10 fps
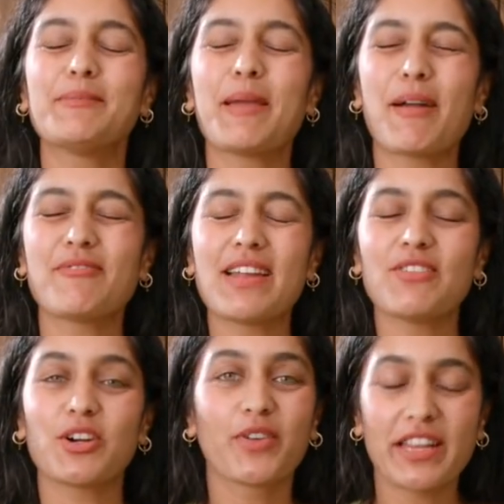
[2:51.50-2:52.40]
My
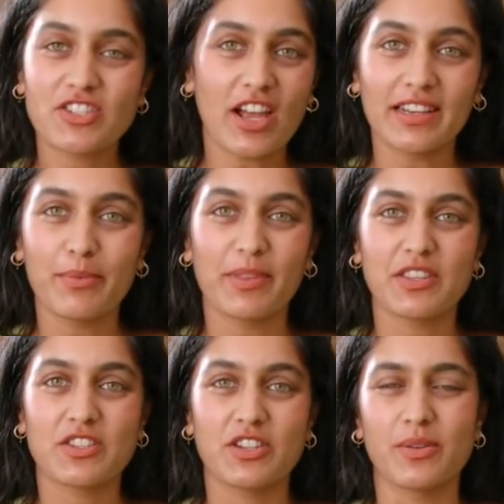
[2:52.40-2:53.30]
favorite green chutney with
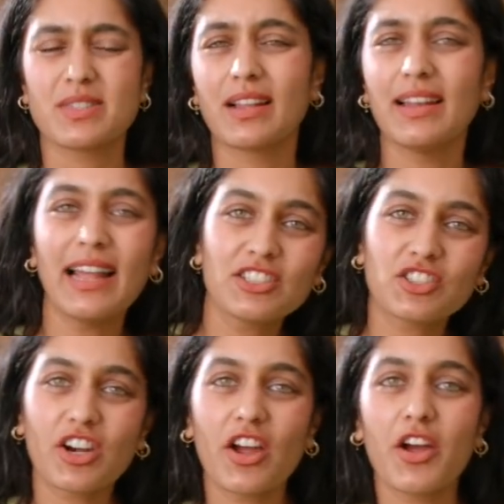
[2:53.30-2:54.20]
this too.
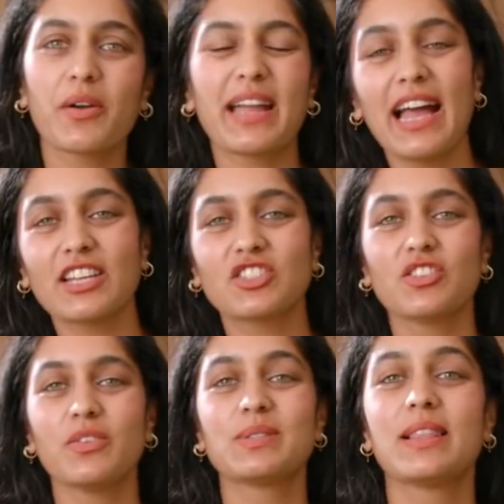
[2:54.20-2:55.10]
Cilantro,
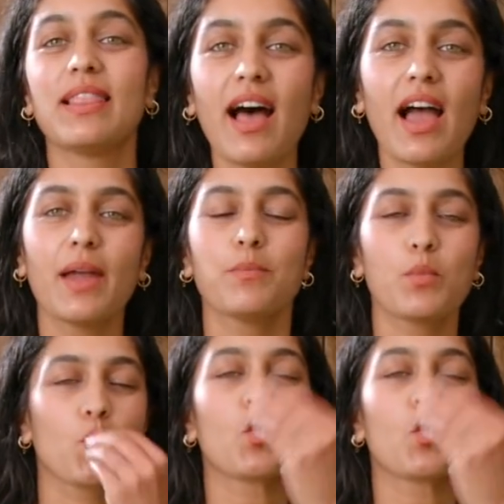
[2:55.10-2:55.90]
cashews, lime.